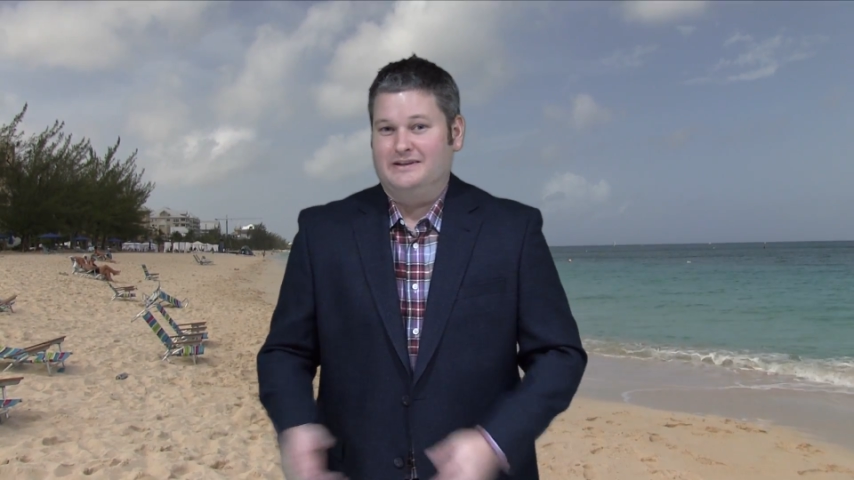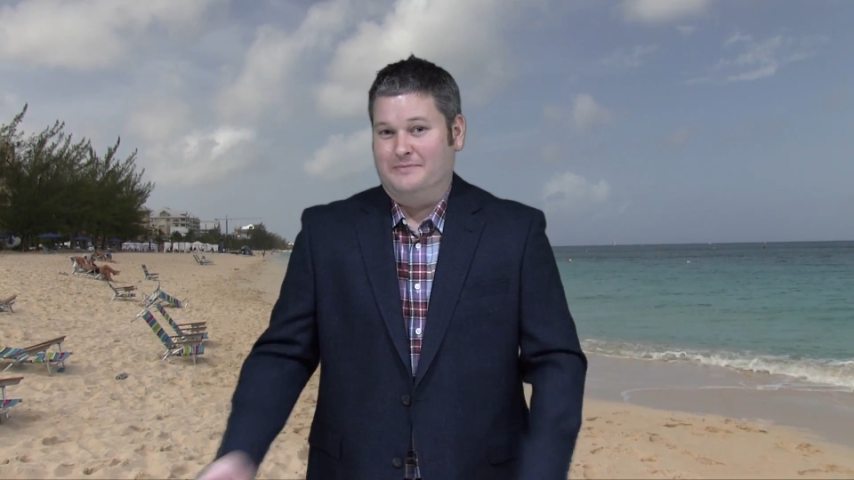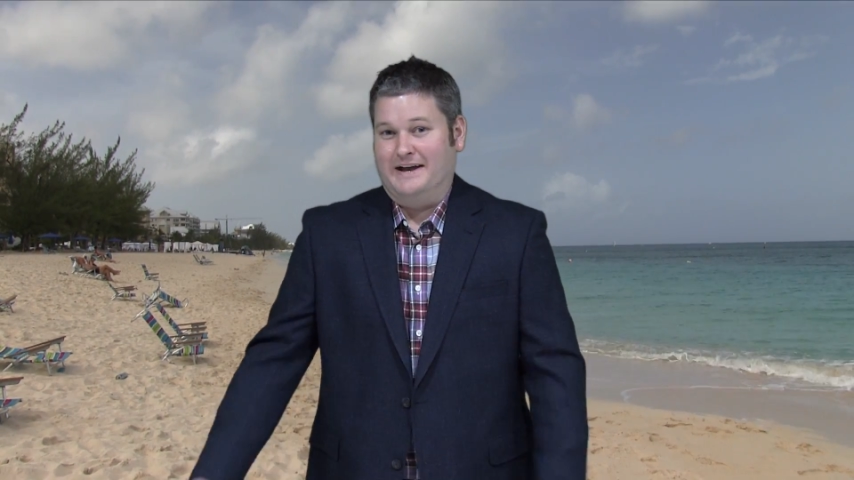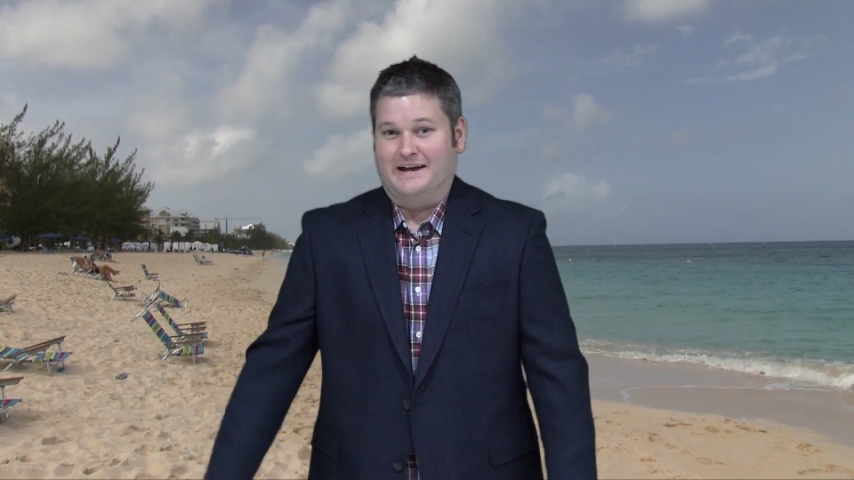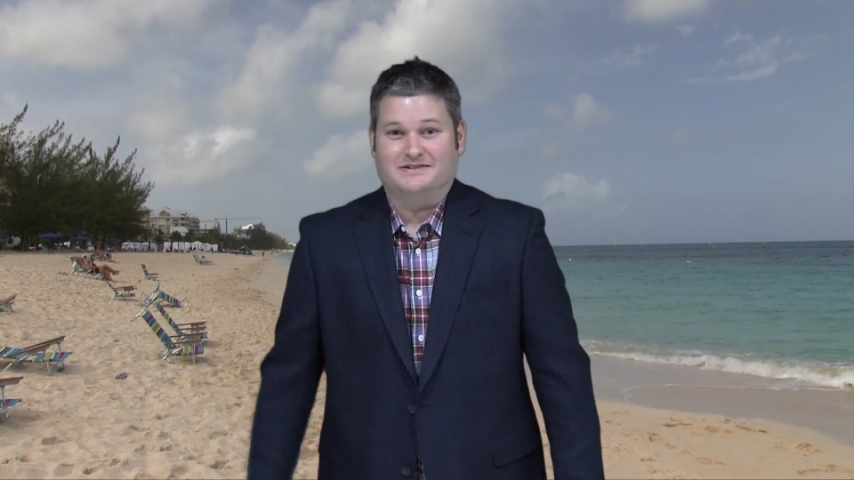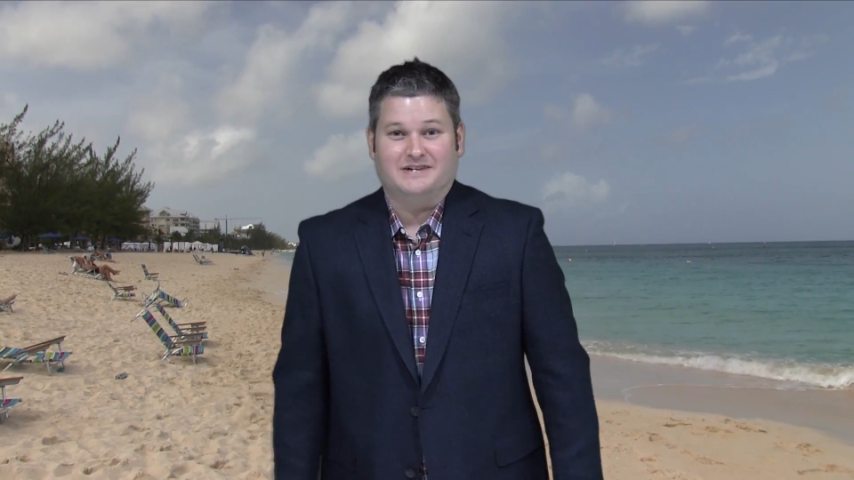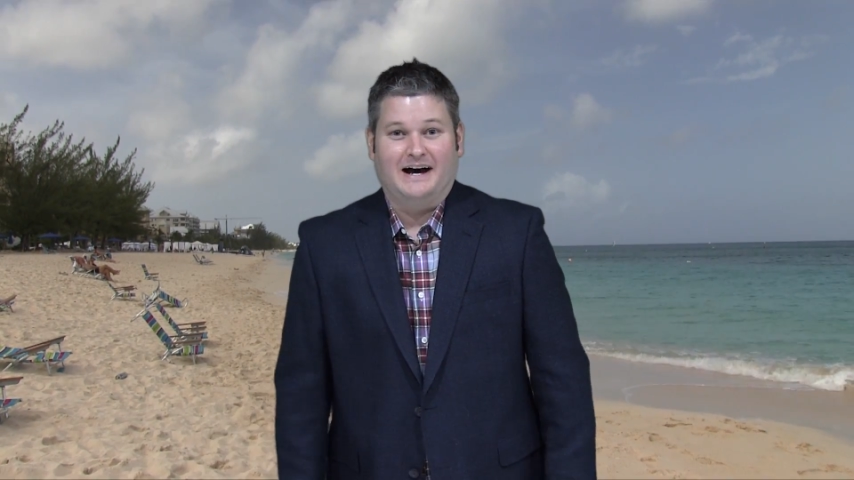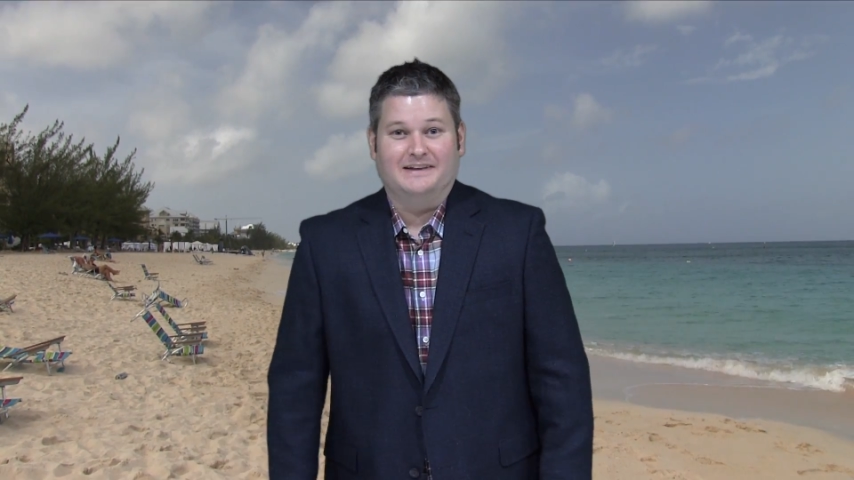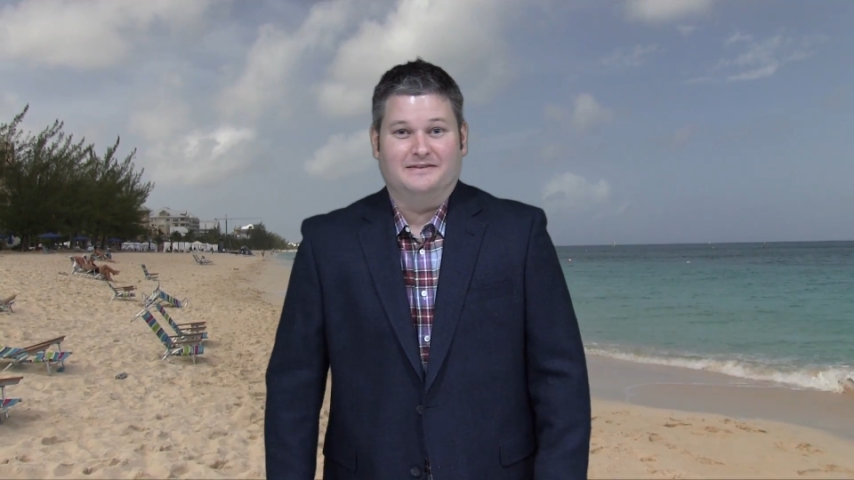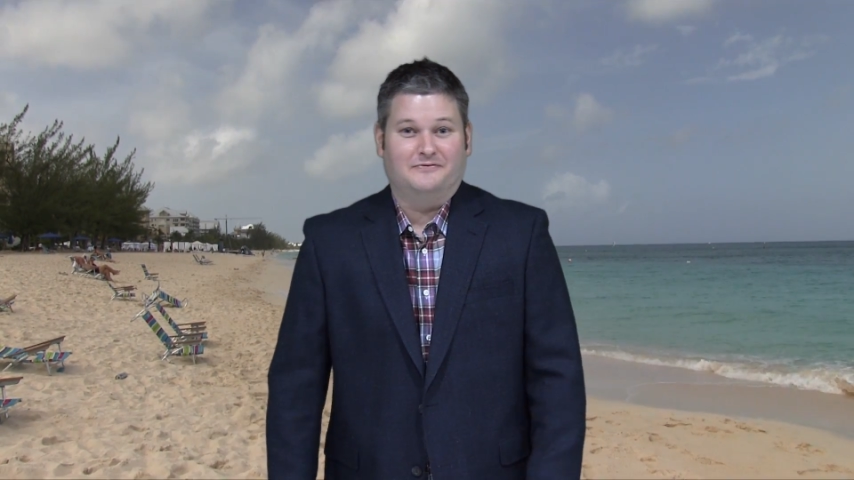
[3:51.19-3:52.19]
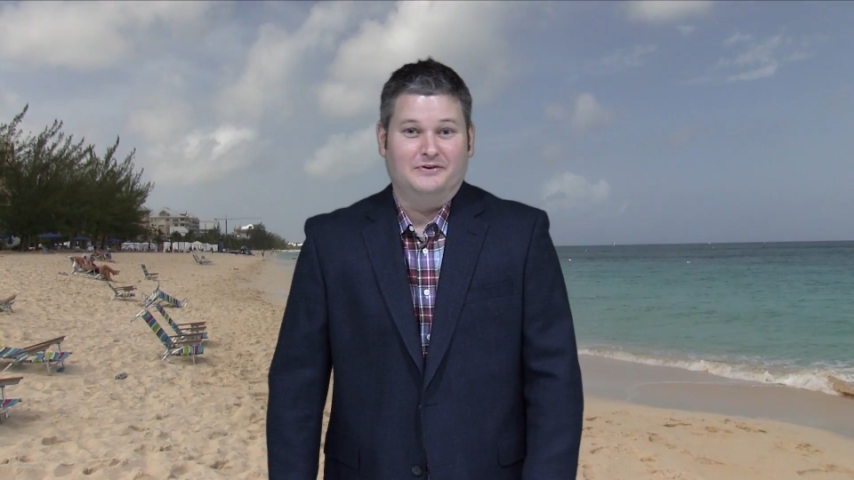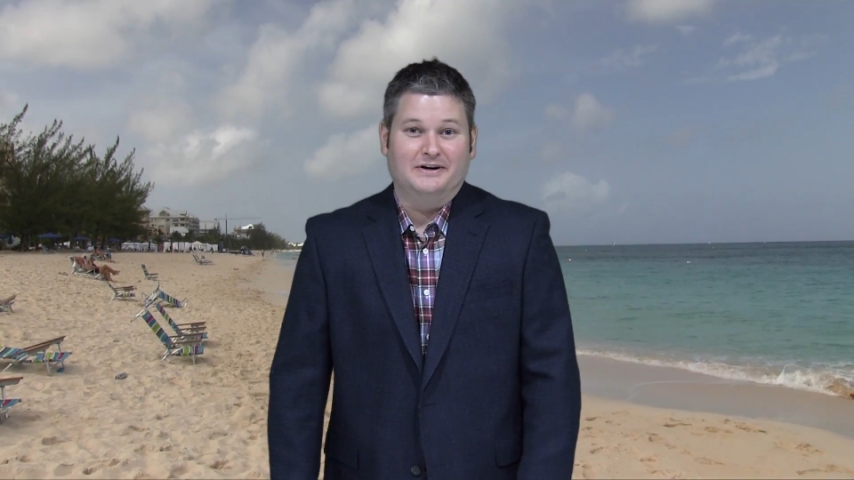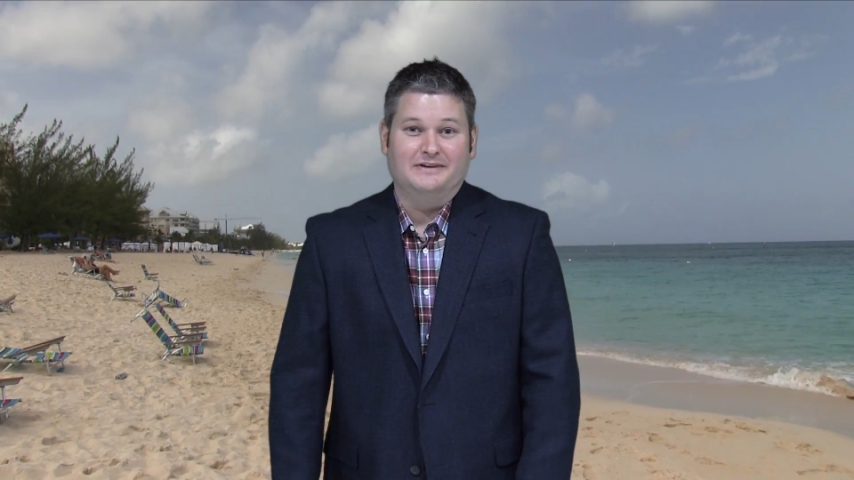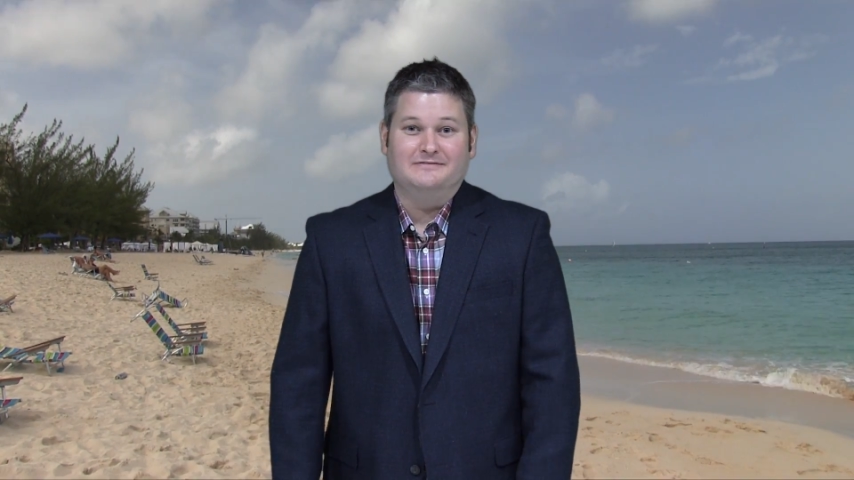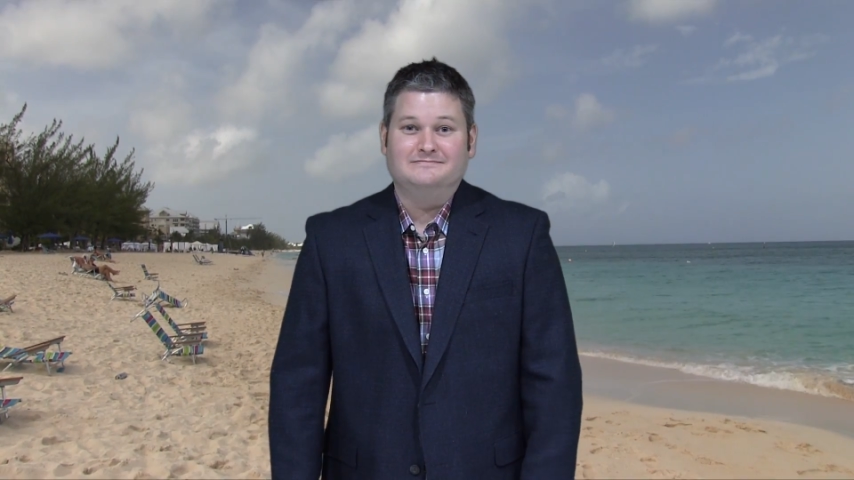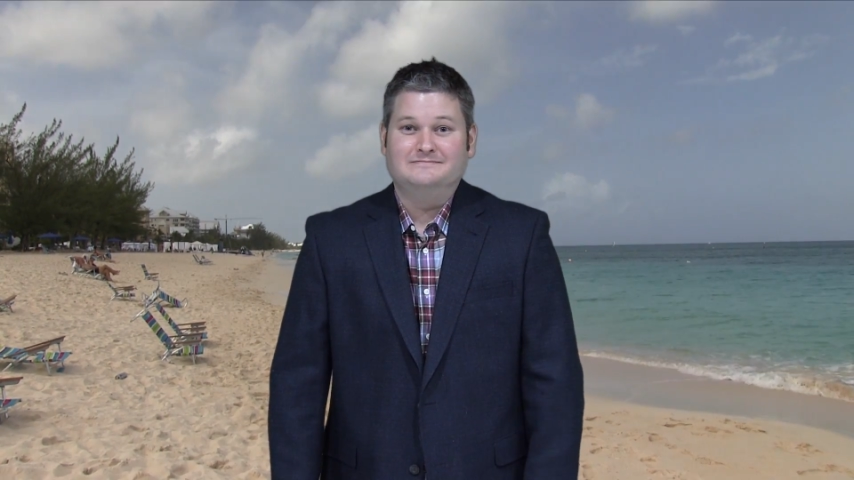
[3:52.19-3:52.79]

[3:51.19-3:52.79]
You may get shot in the foot,